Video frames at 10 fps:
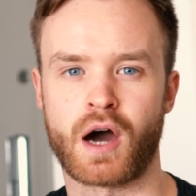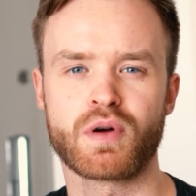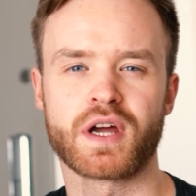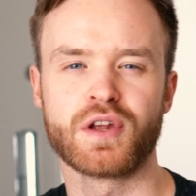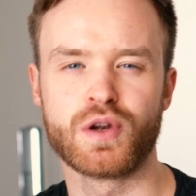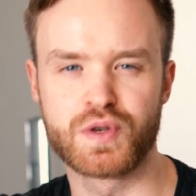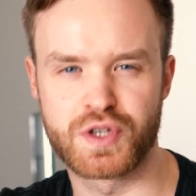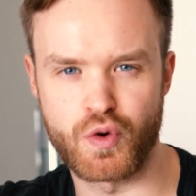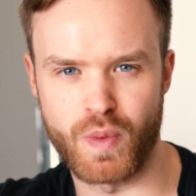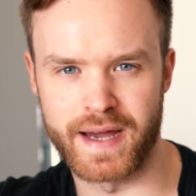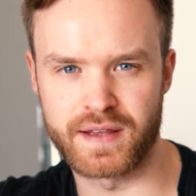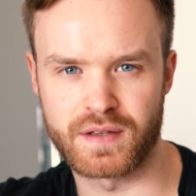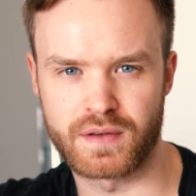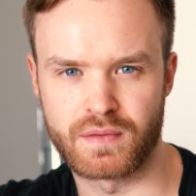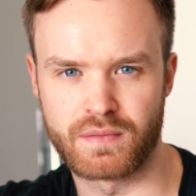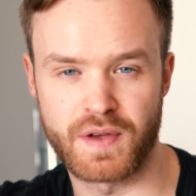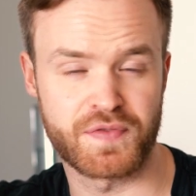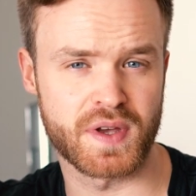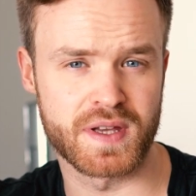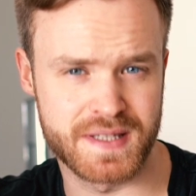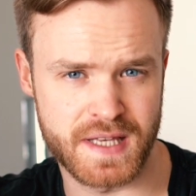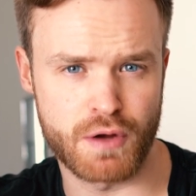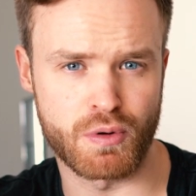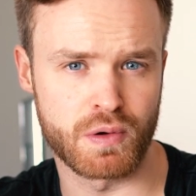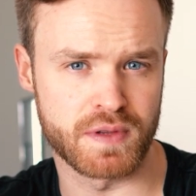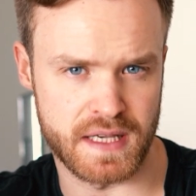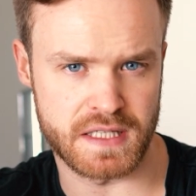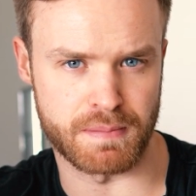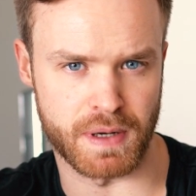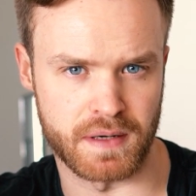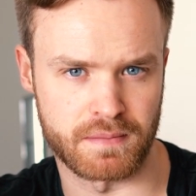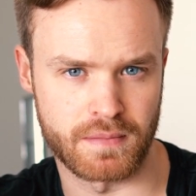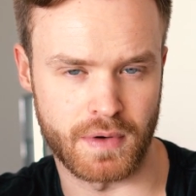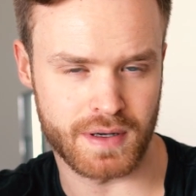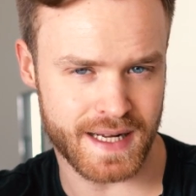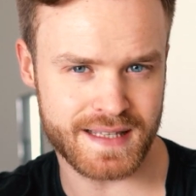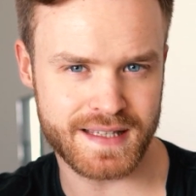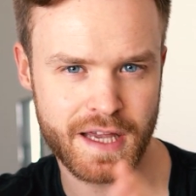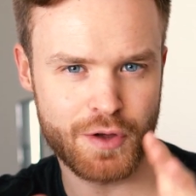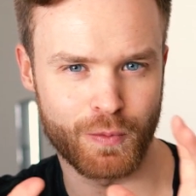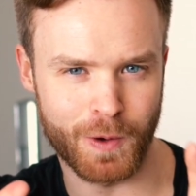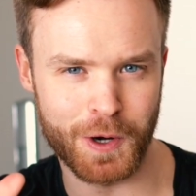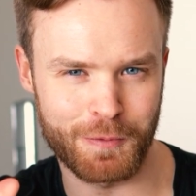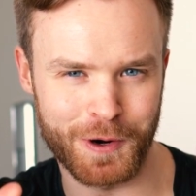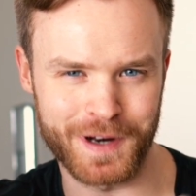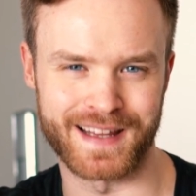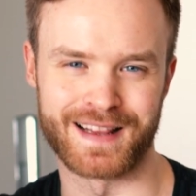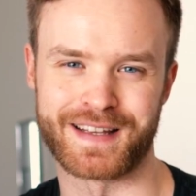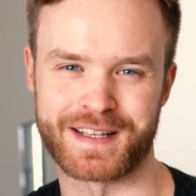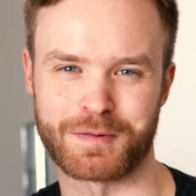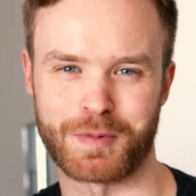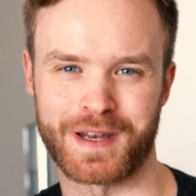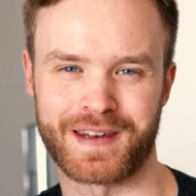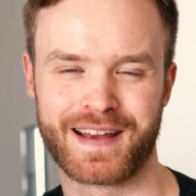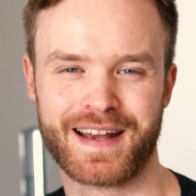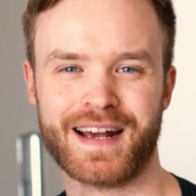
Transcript: How can you lose your weight with zero discipline? Or let's say very, very little discipline.